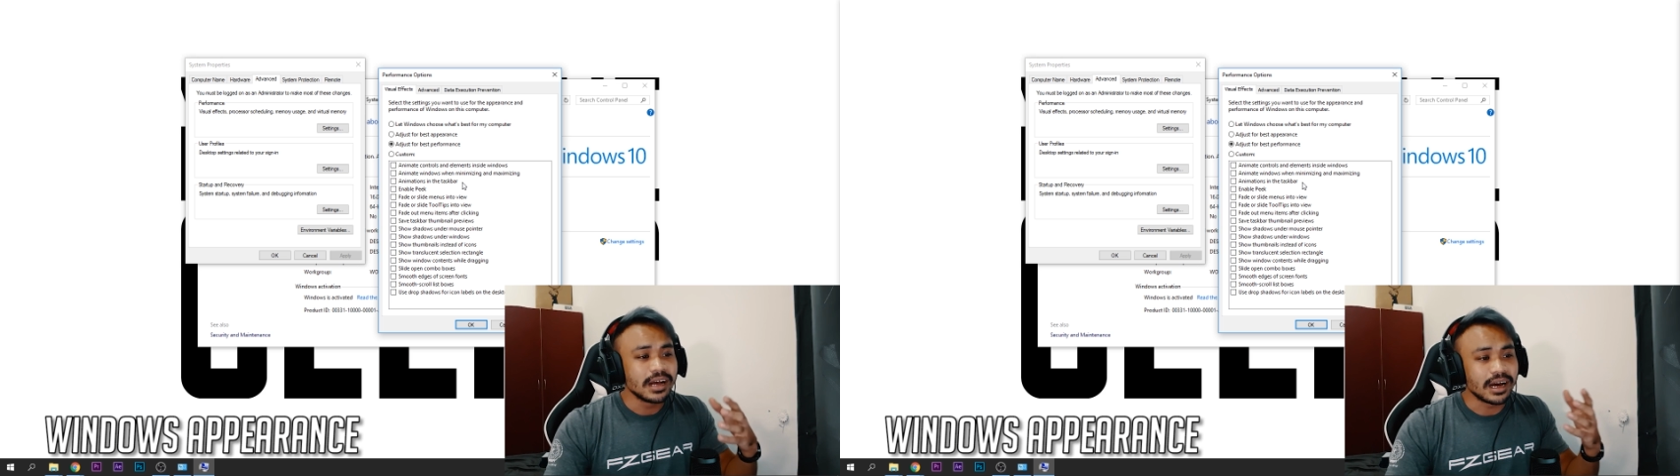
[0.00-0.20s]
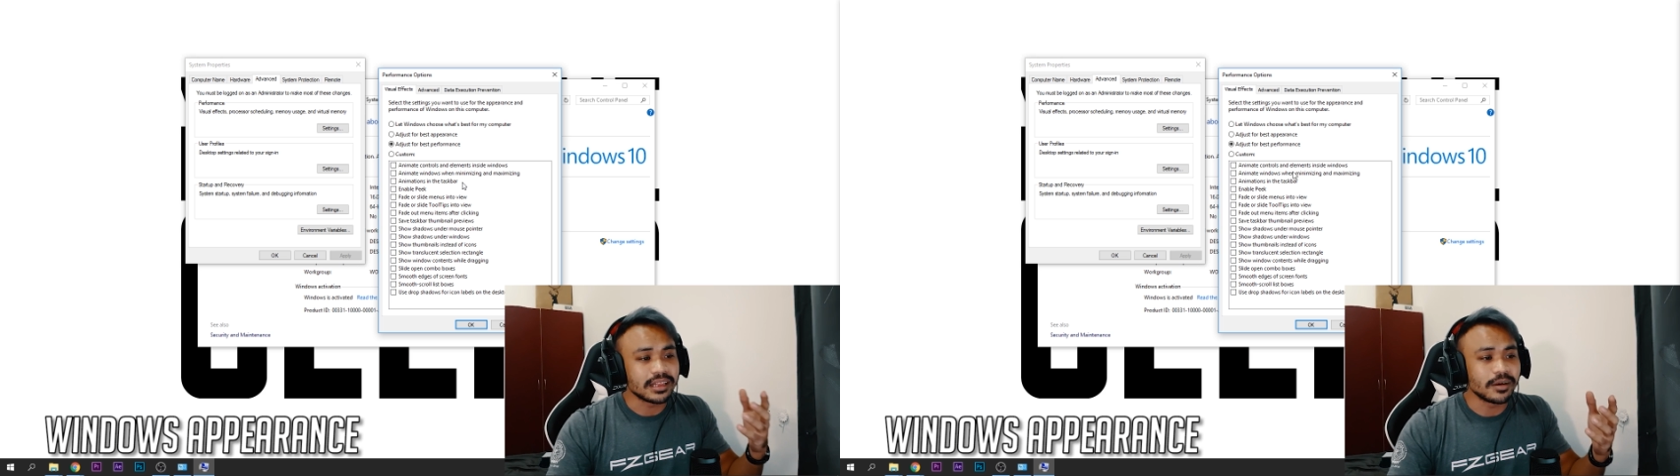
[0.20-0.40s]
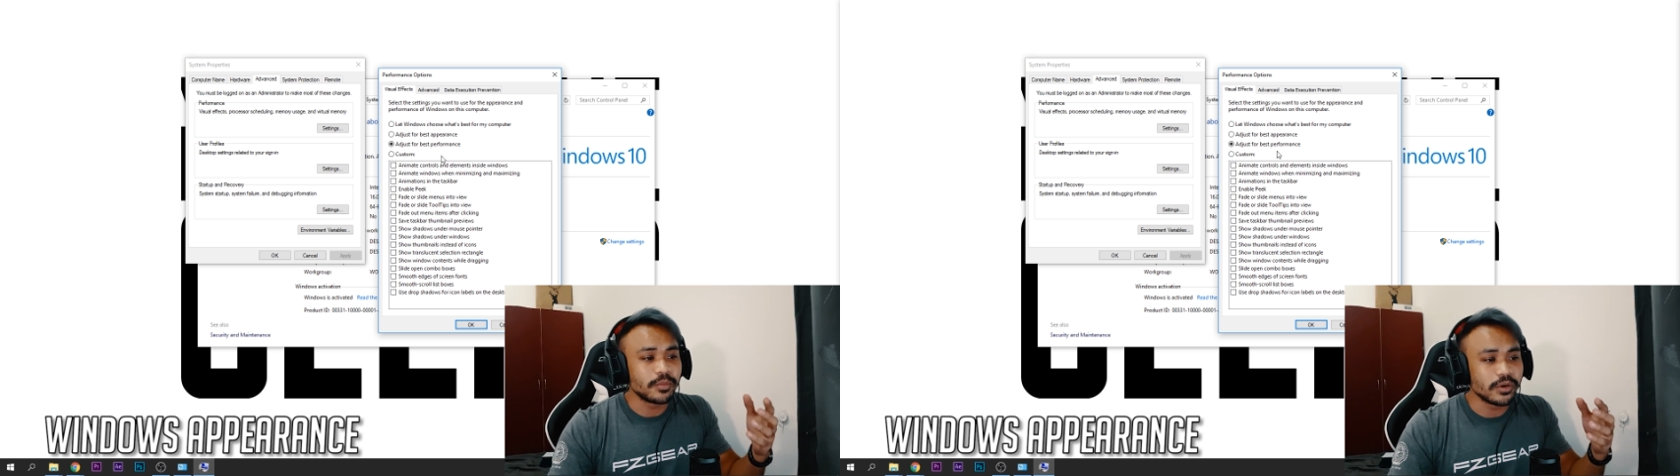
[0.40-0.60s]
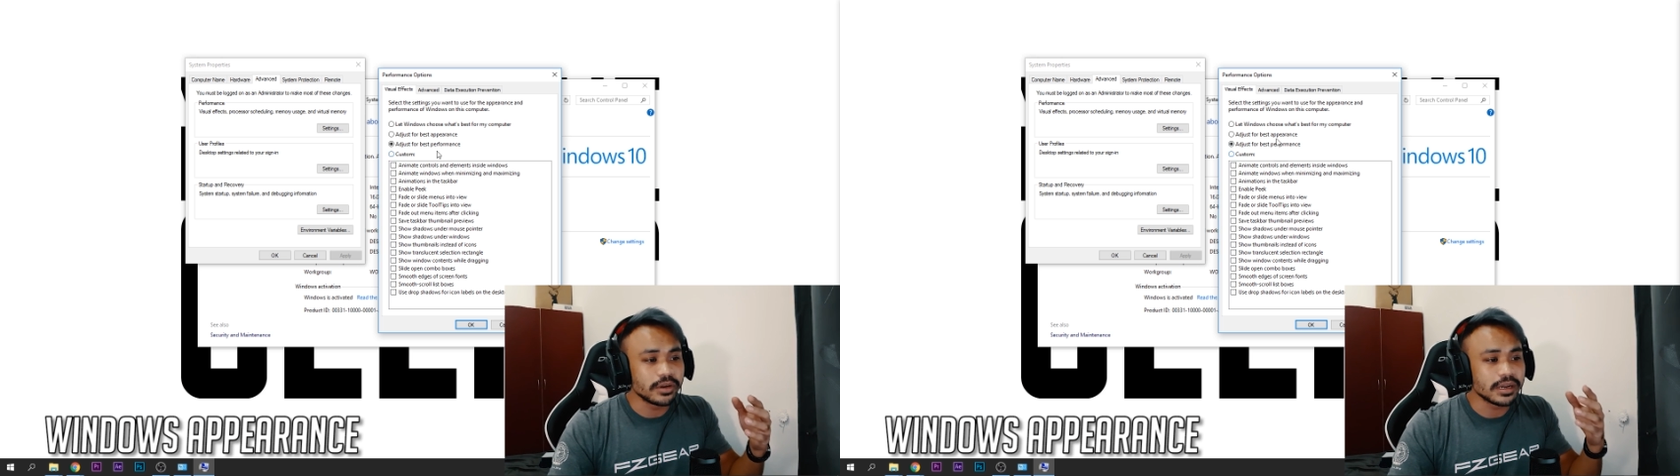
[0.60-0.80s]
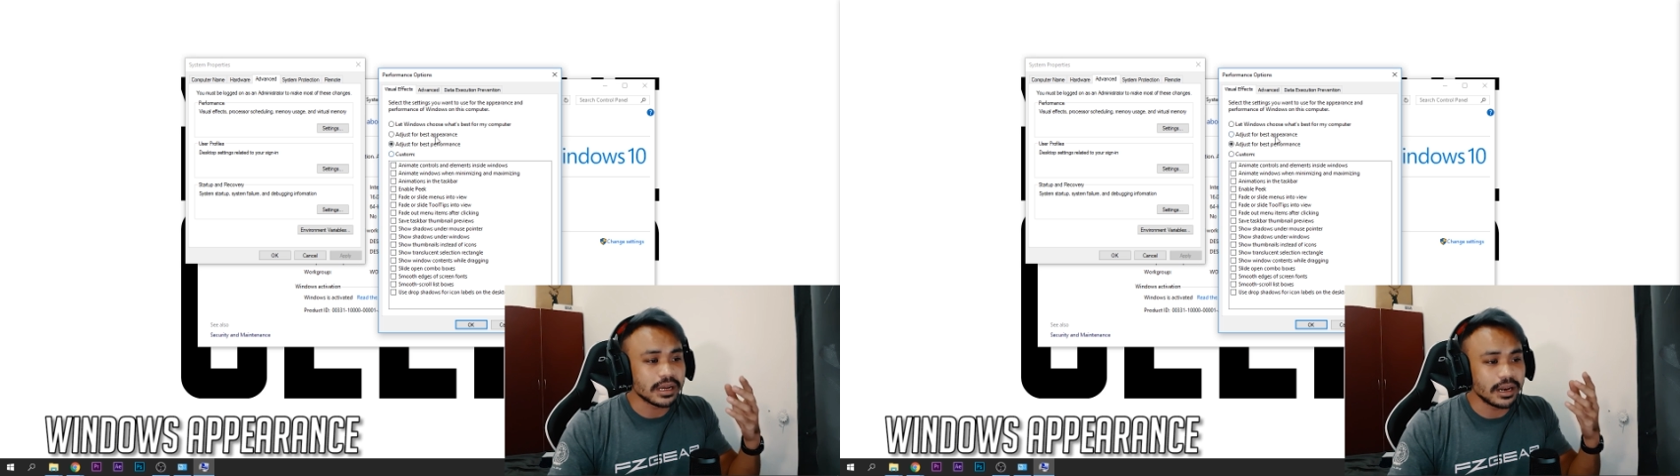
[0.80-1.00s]

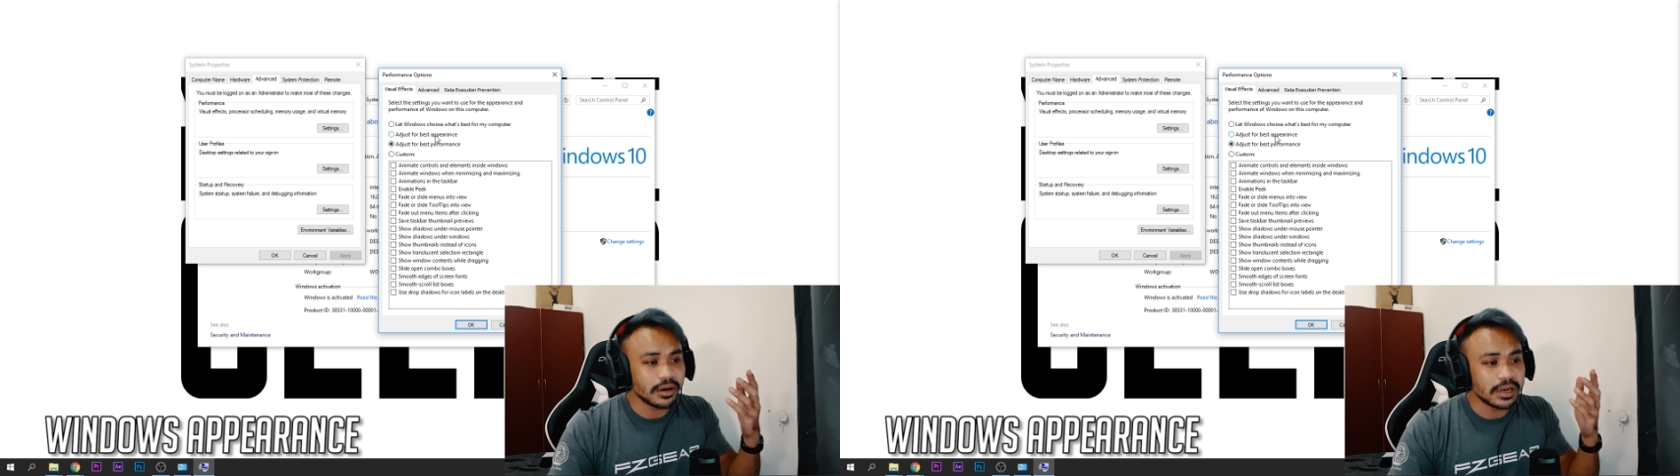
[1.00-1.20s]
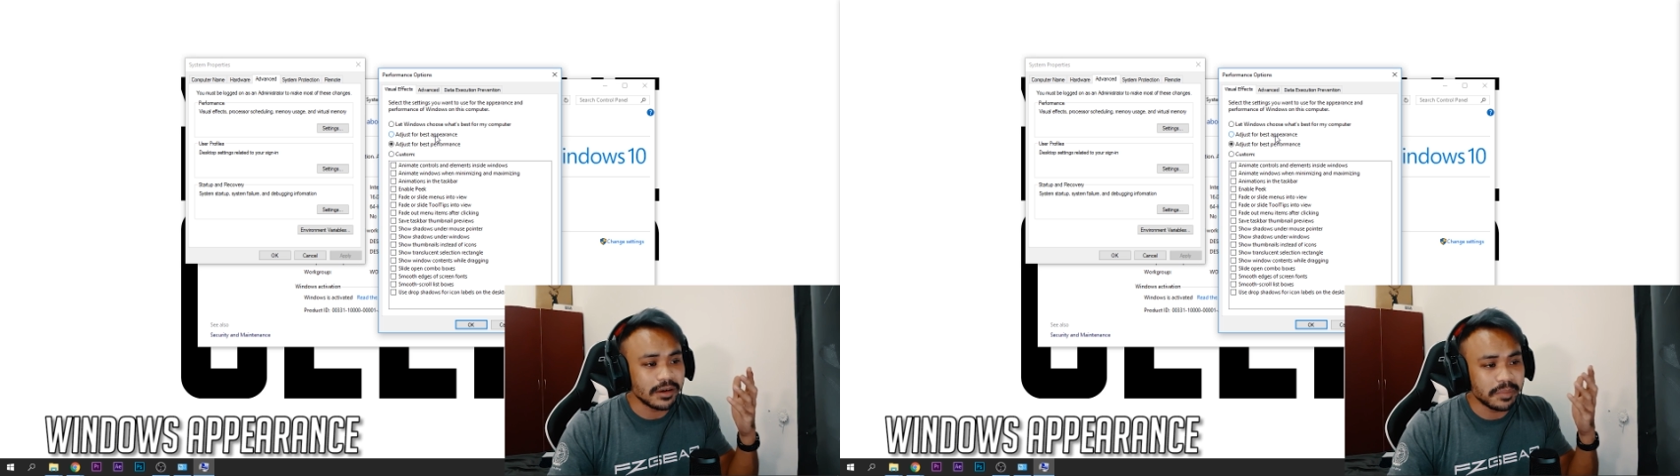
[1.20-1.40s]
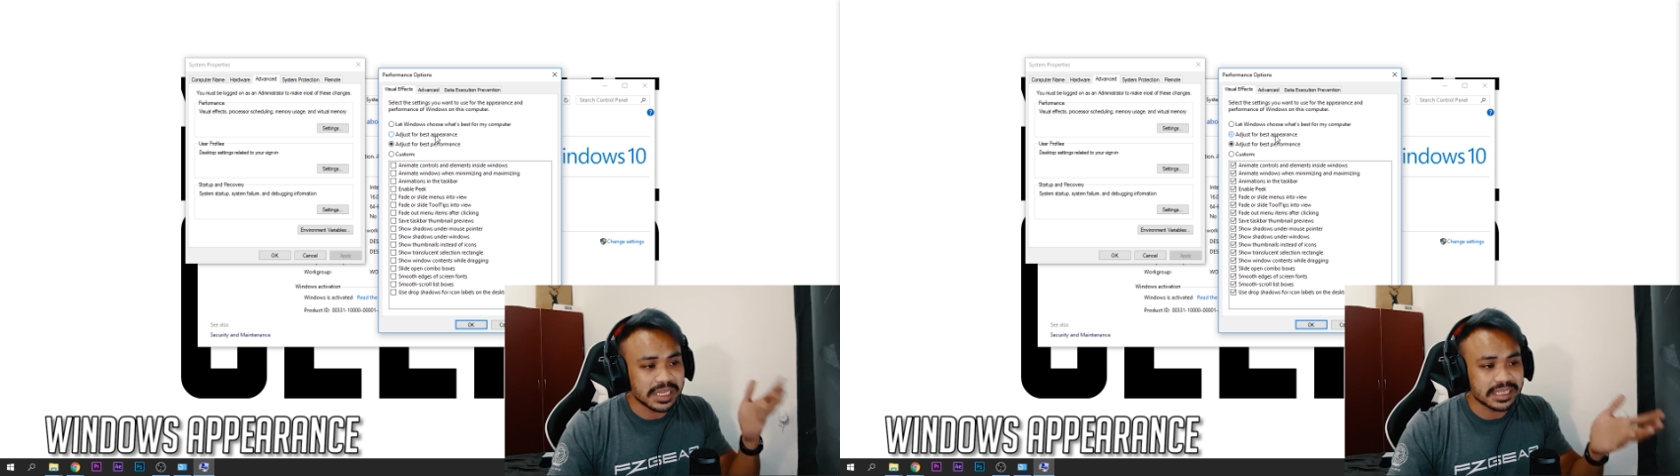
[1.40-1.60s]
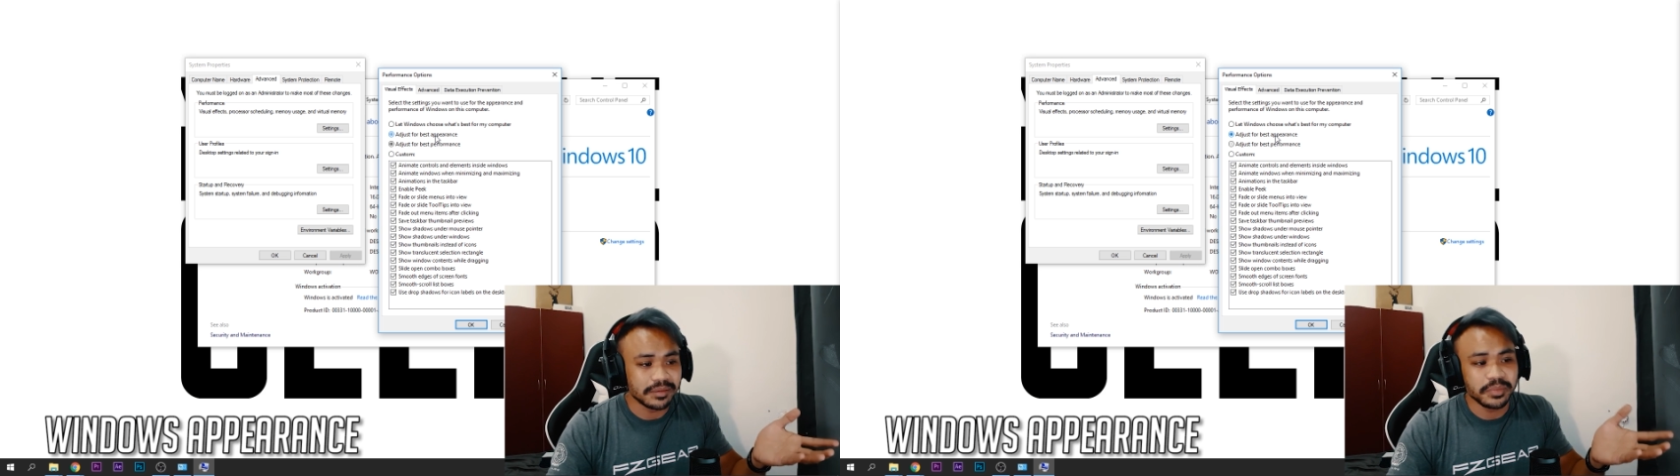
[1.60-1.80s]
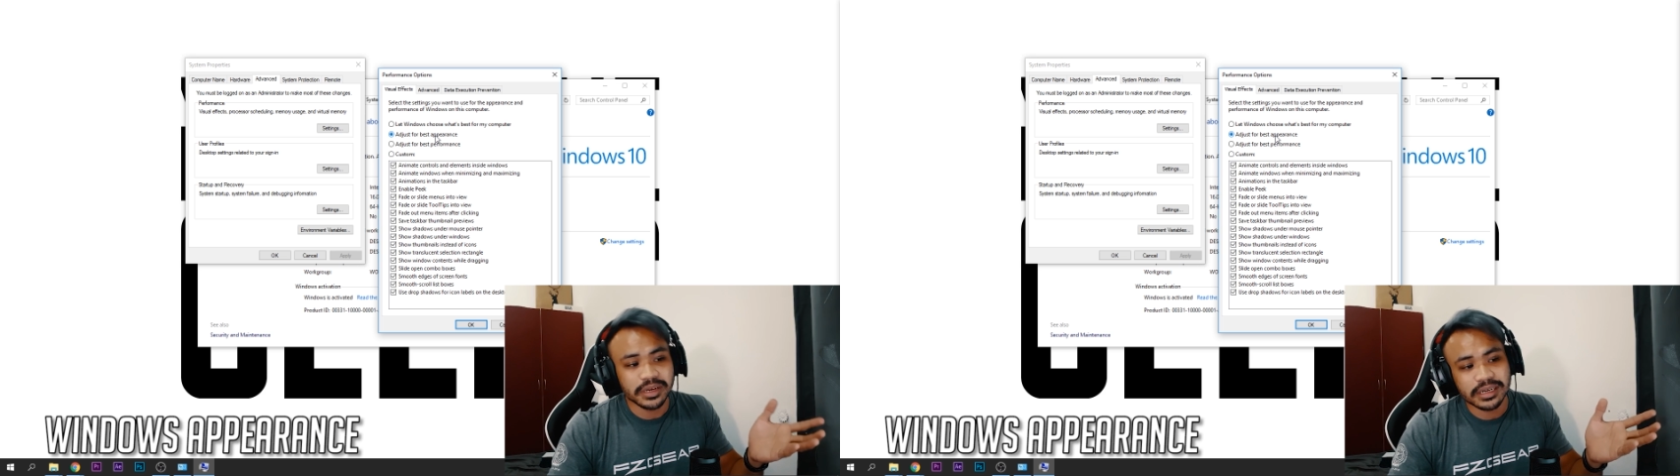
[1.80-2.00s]
Ataupun kalau nak best
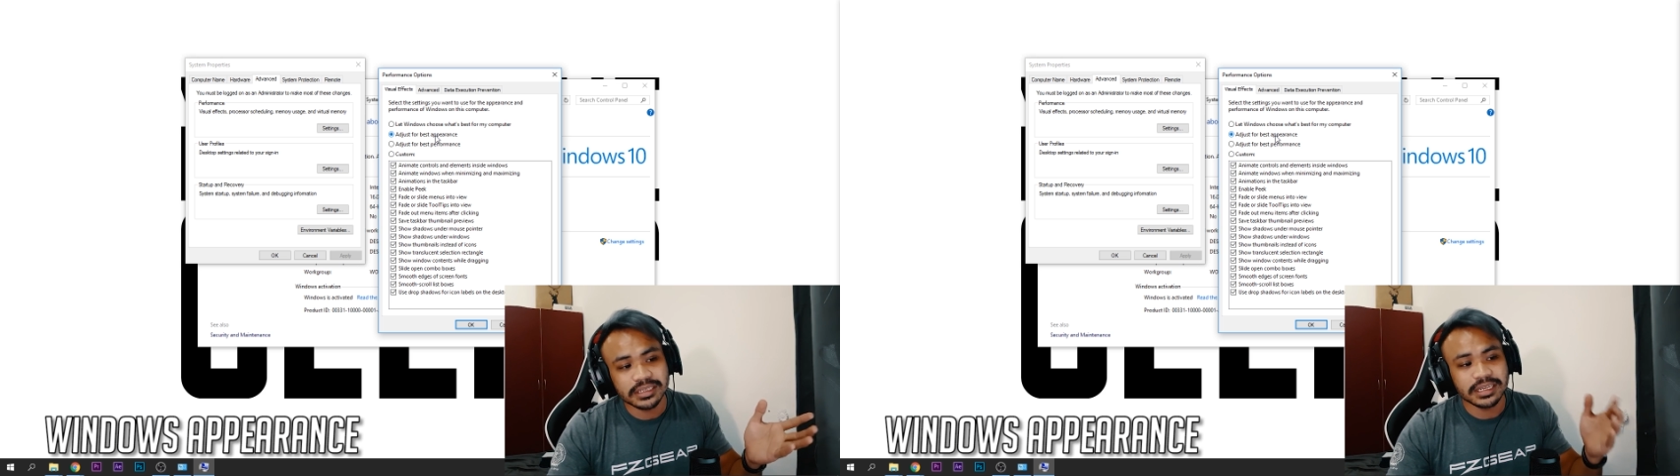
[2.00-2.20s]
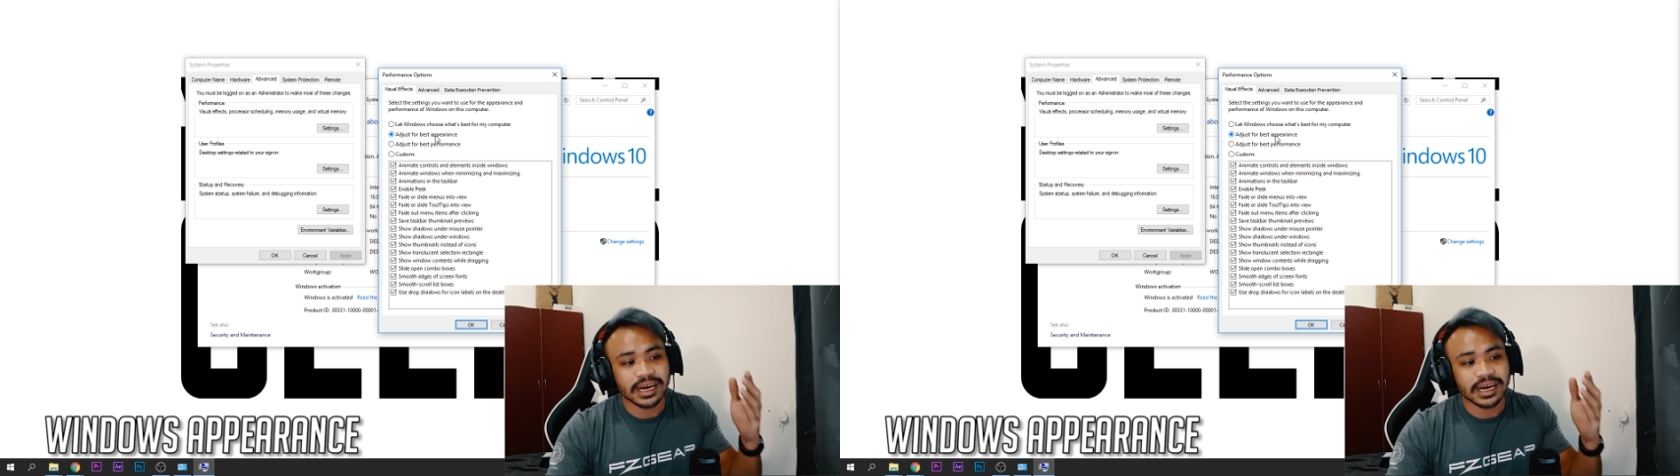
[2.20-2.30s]
appearance,